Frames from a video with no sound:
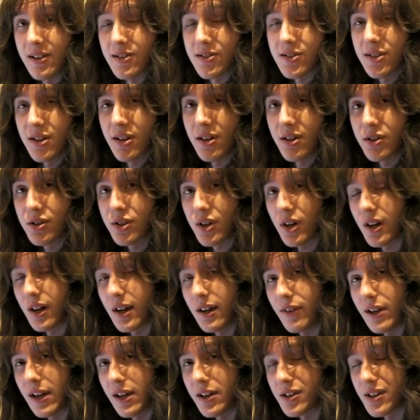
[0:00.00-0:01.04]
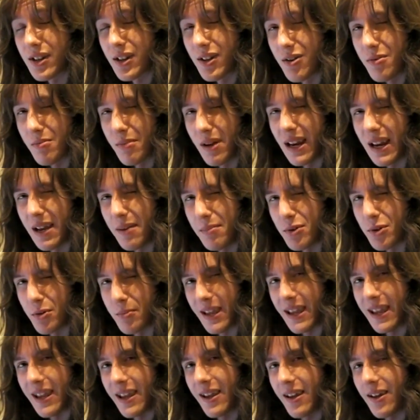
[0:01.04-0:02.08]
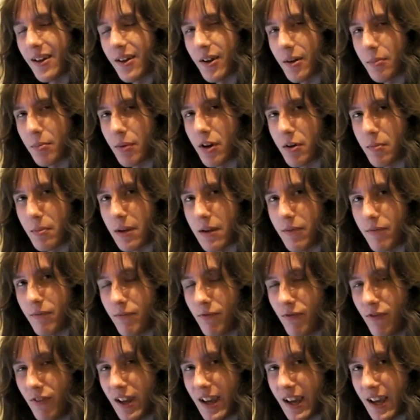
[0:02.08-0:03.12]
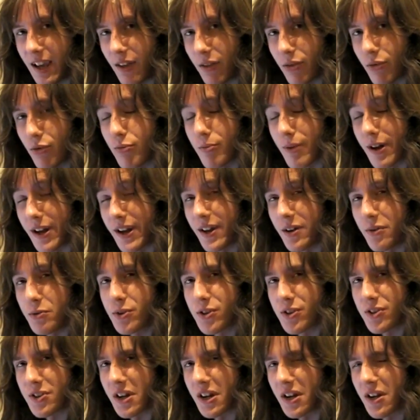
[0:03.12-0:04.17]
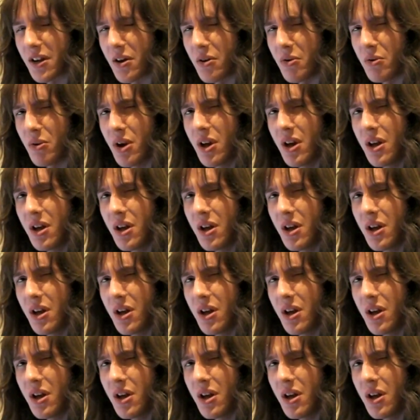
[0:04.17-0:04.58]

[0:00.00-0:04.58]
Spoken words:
as such I've actually got my laptop here and I'm going to be flicking through my notes as I go.